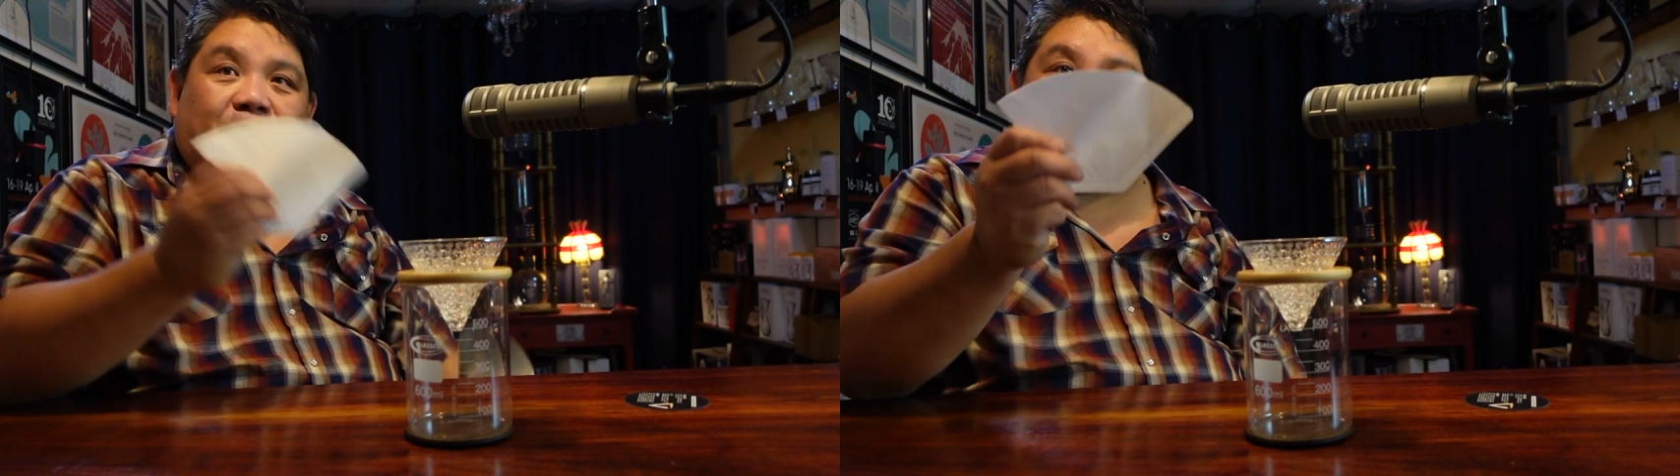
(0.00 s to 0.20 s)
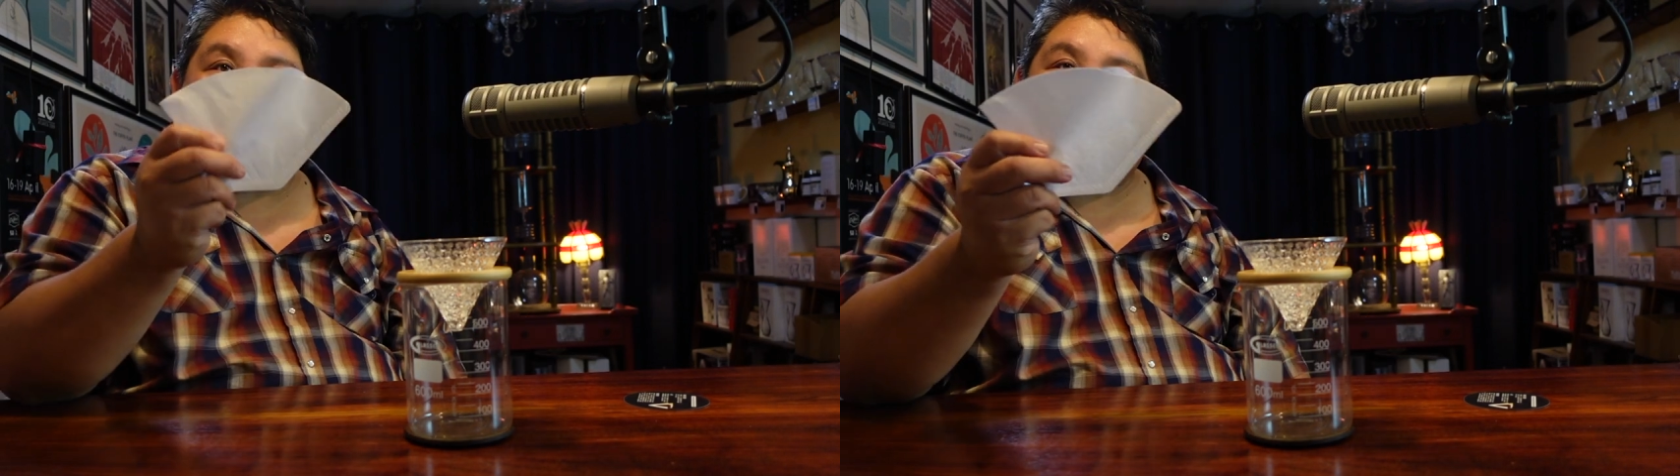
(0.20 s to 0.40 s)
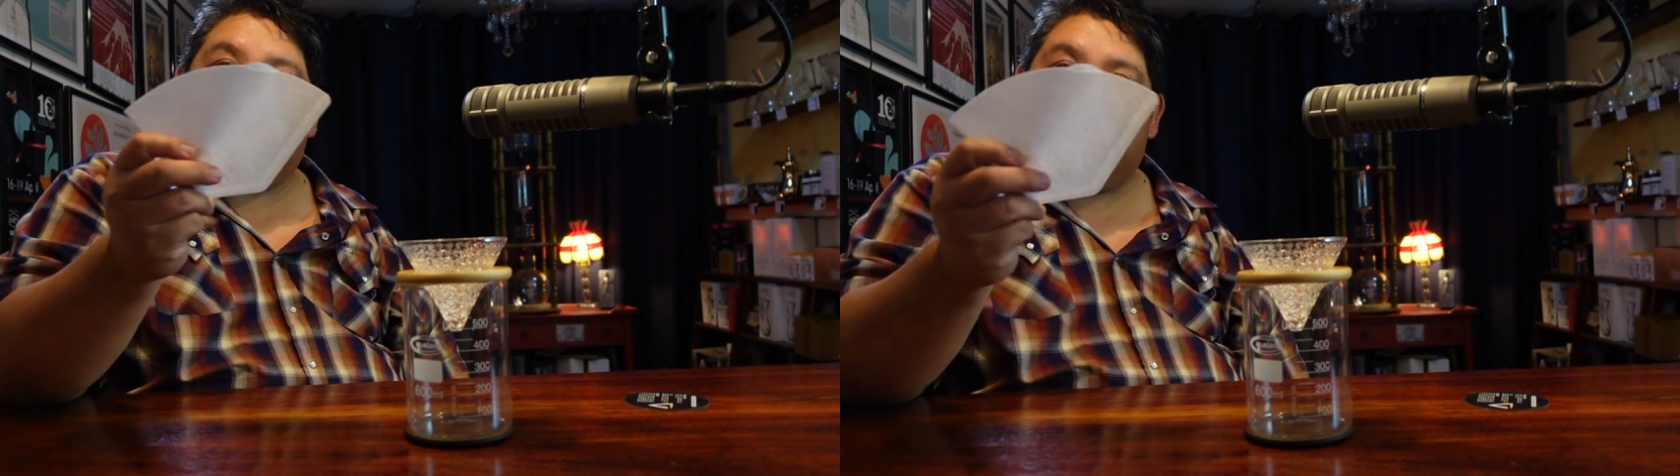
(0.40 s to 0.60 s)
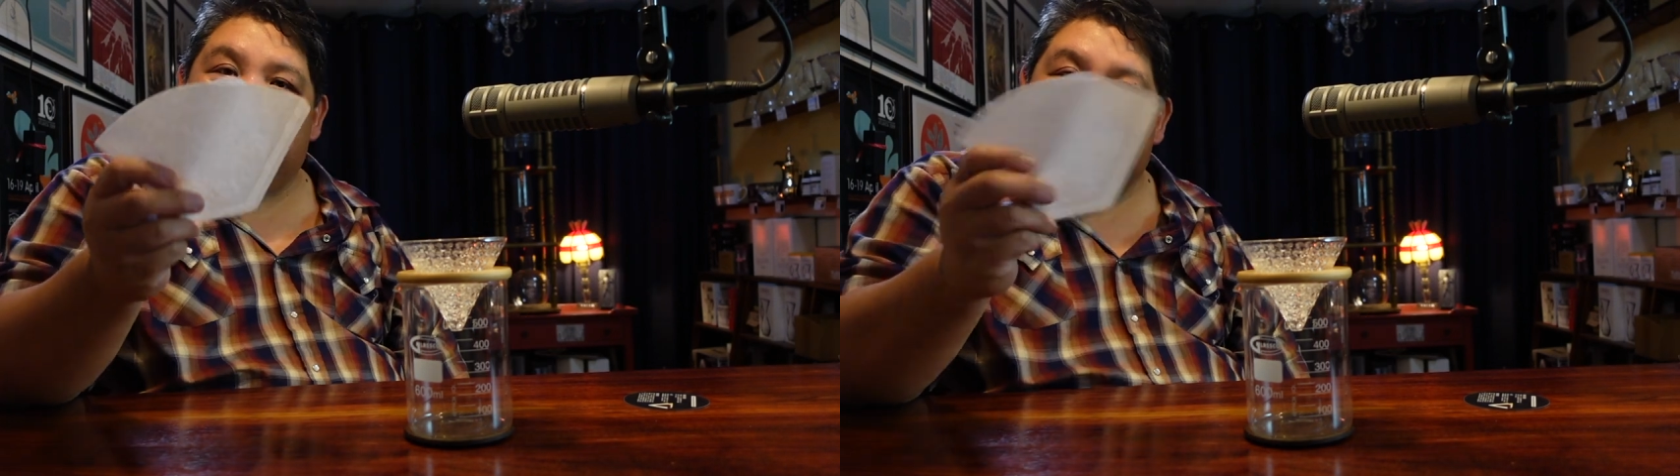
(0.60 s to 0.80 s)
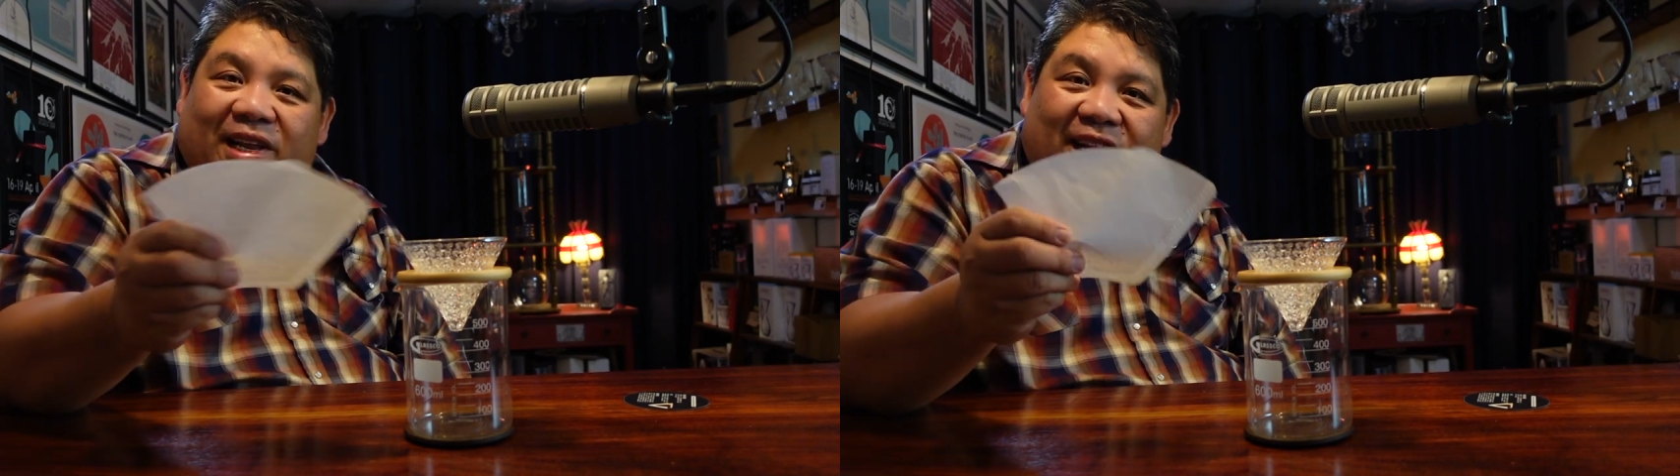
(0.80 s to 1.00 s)
both the
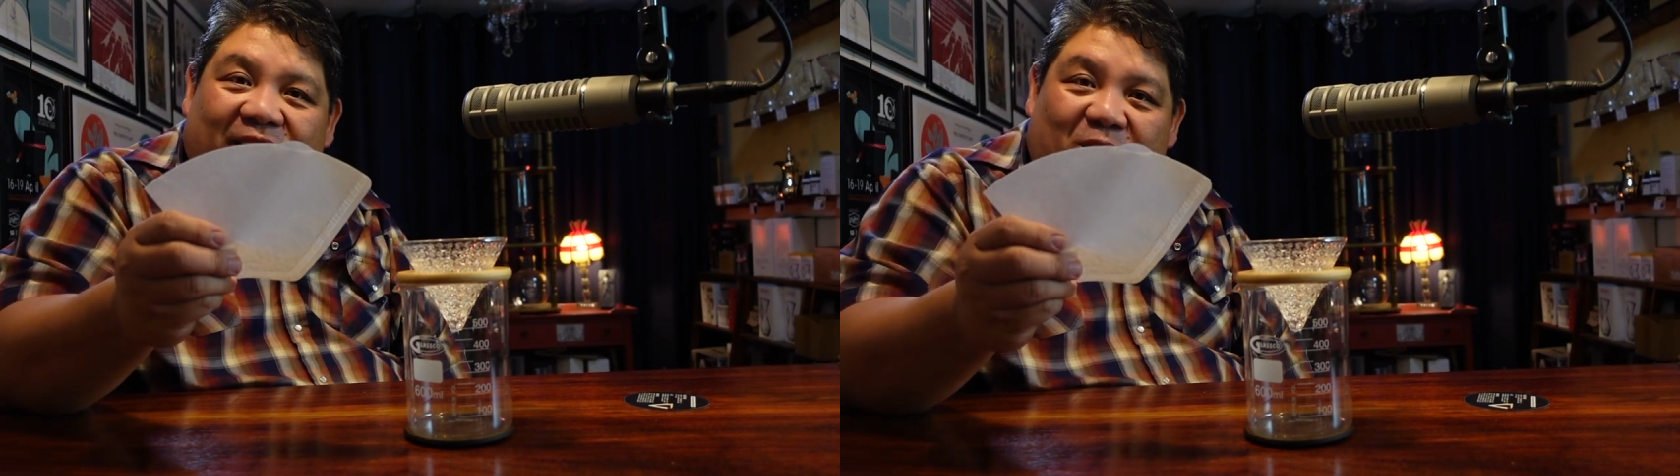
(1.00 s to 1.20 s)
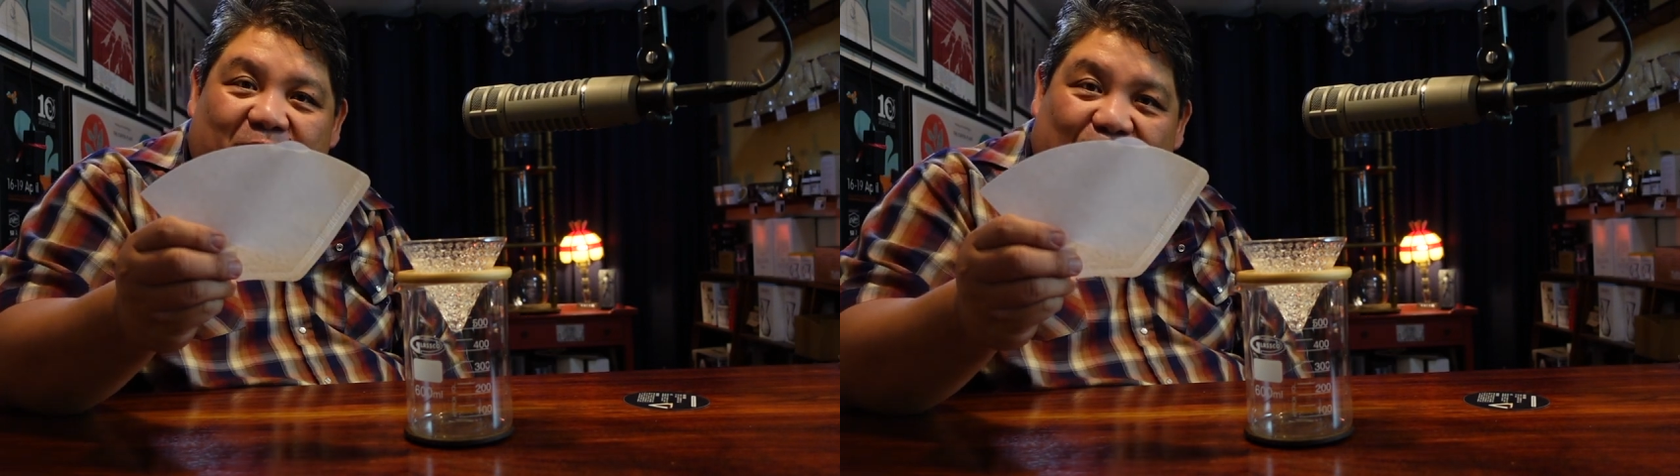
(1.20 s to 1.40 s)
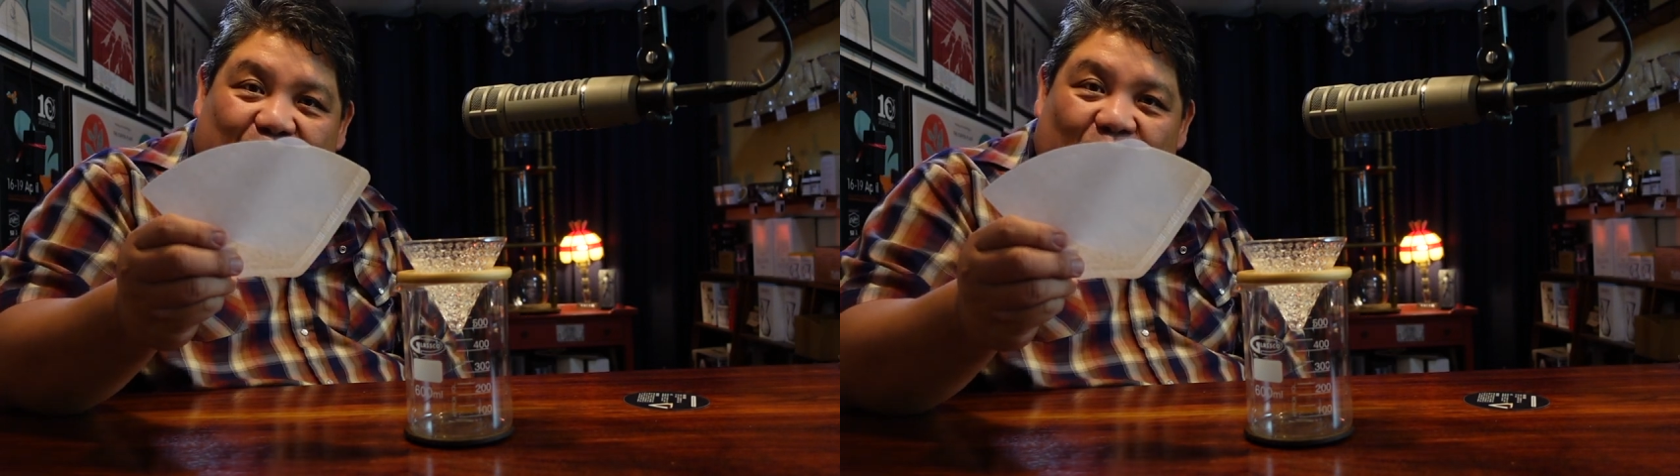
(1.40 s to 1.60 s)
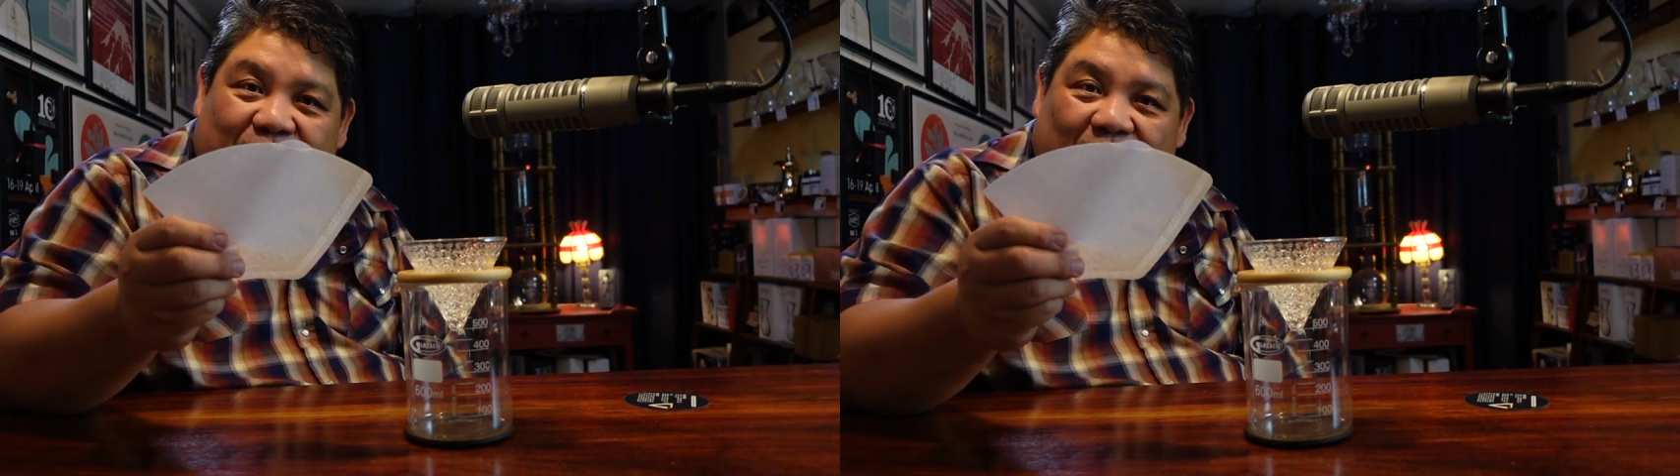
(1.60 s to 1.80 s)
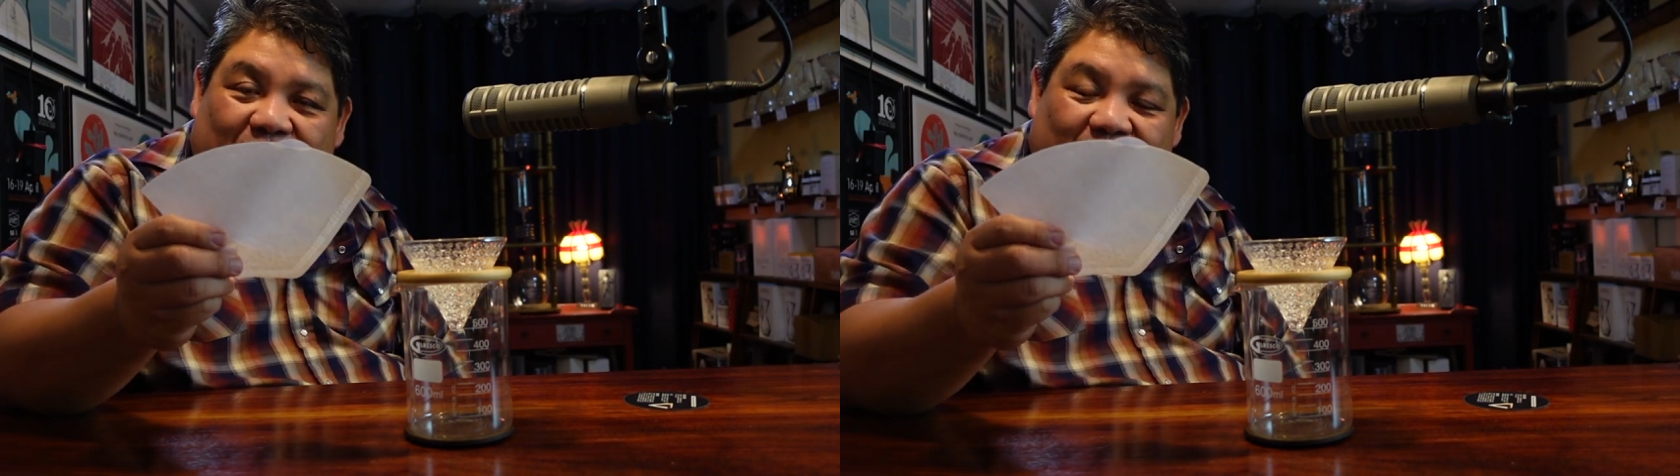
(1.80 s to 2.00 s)
Melitta number four
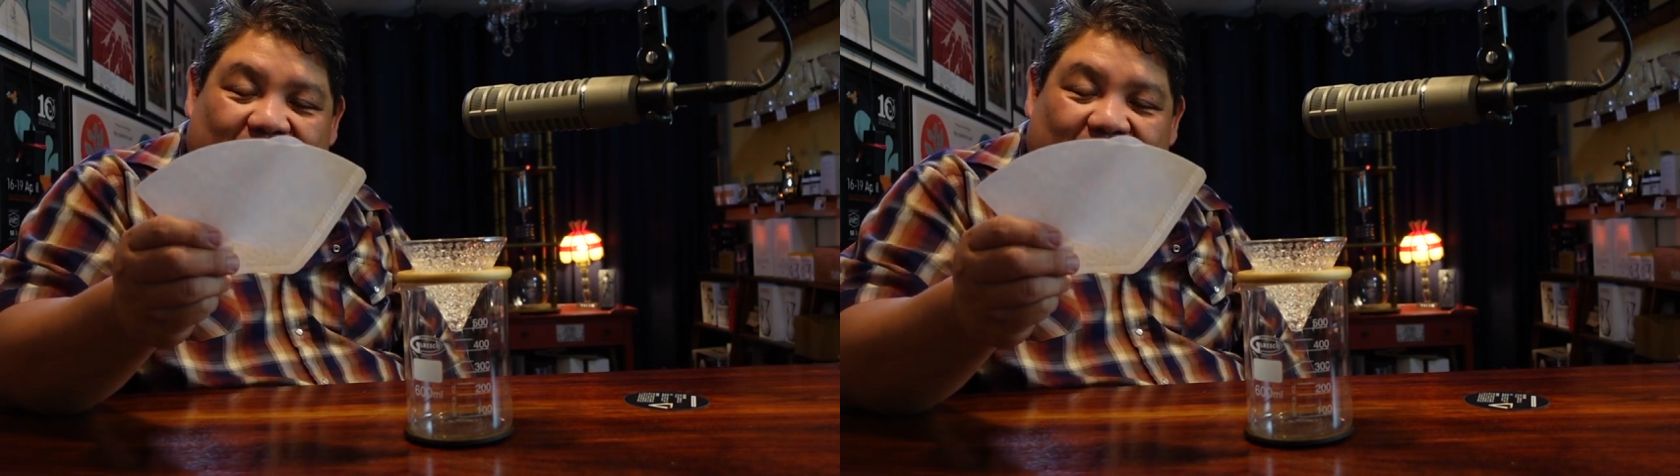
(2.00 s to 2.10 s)
filter,